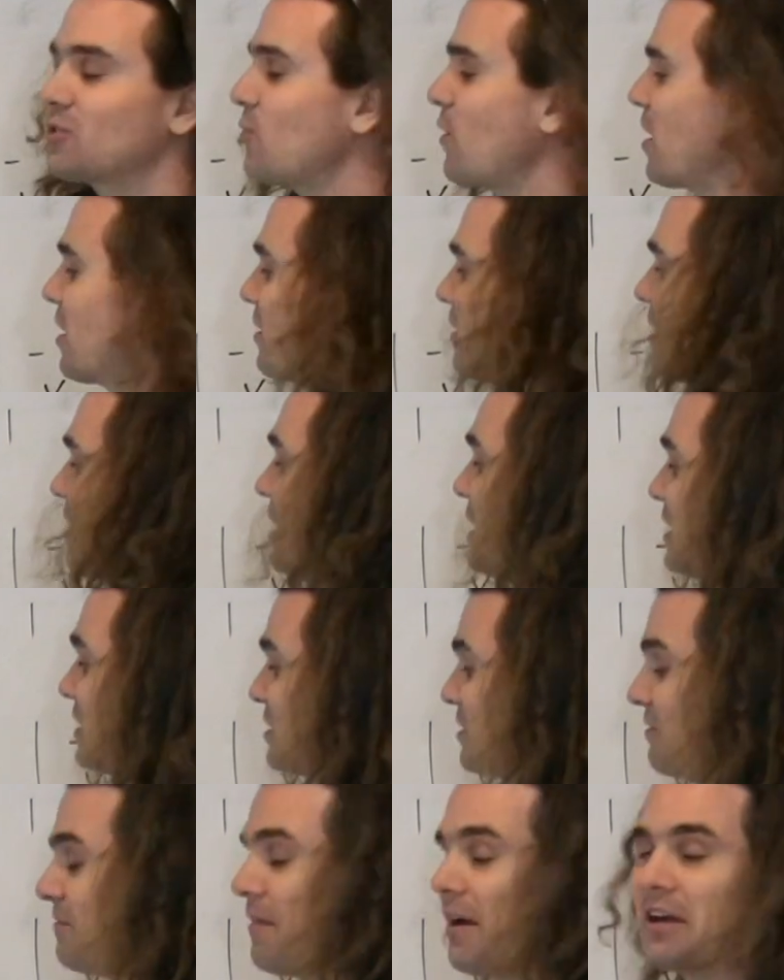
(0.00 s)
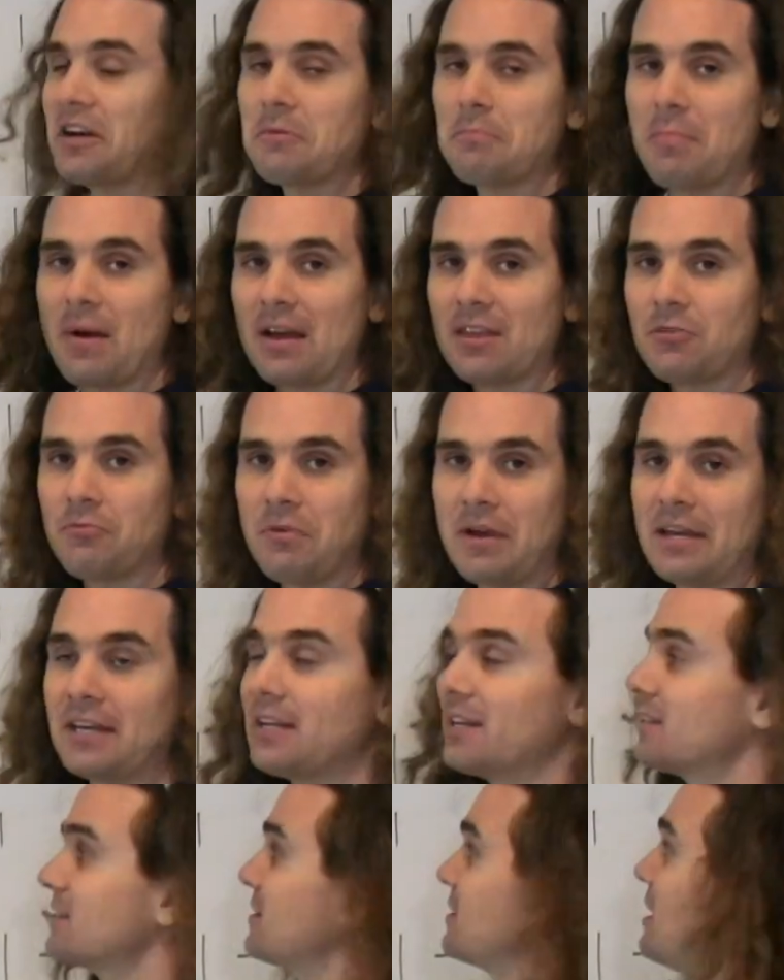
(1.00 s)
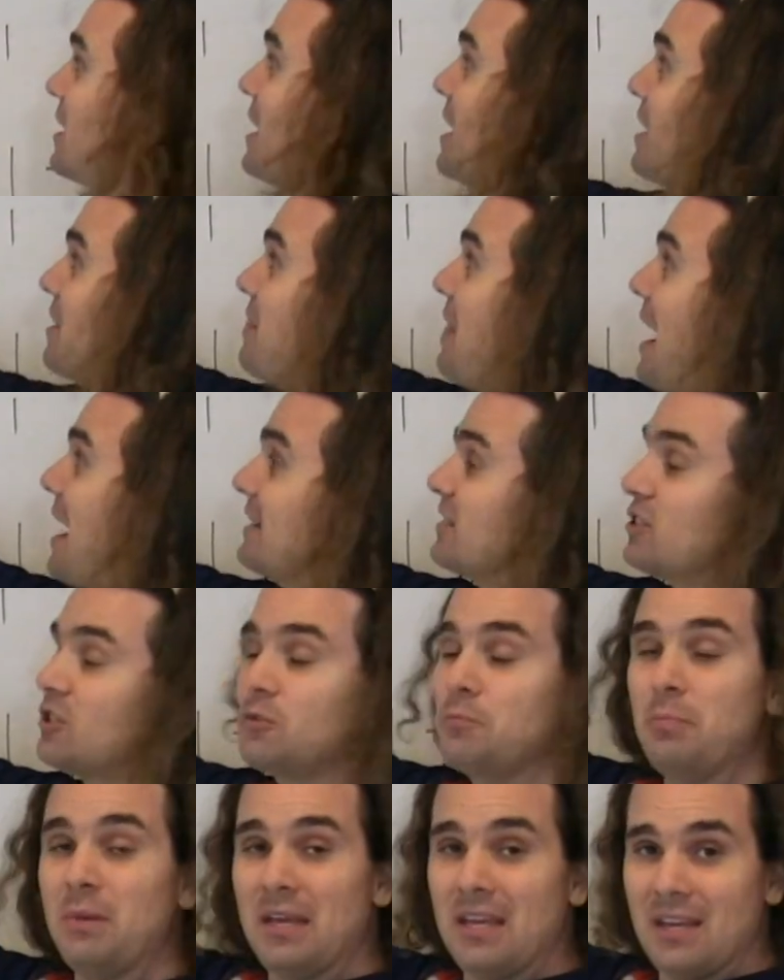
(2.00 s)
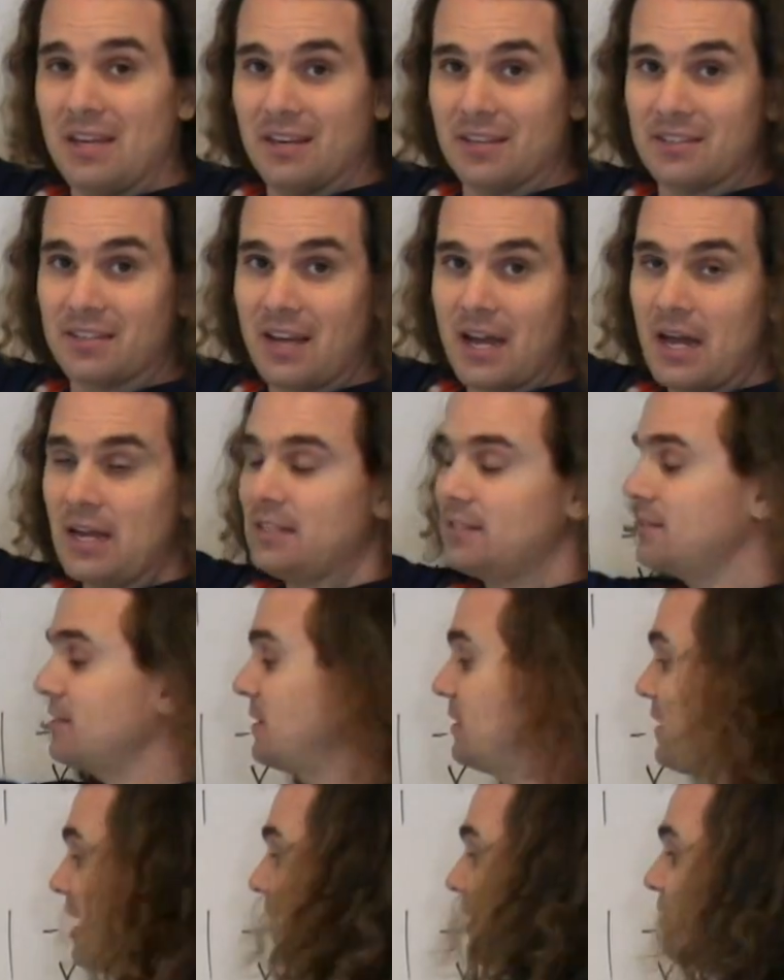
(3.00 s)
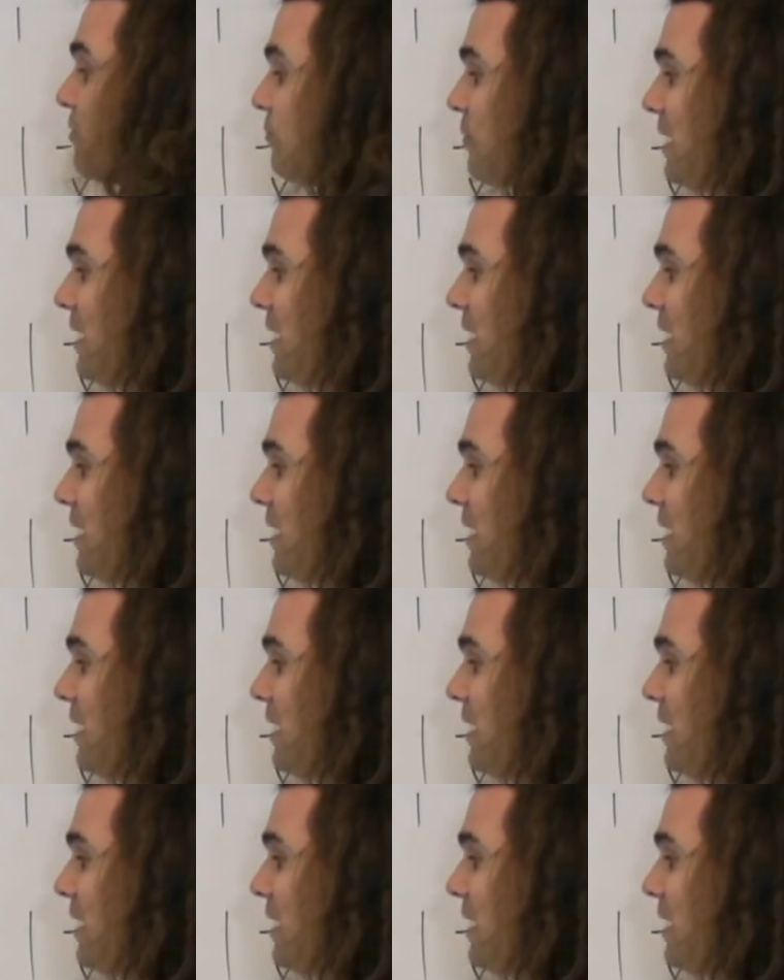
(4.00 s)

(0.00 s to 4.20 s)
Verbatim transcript: squared divided by the radius that speed is constant and the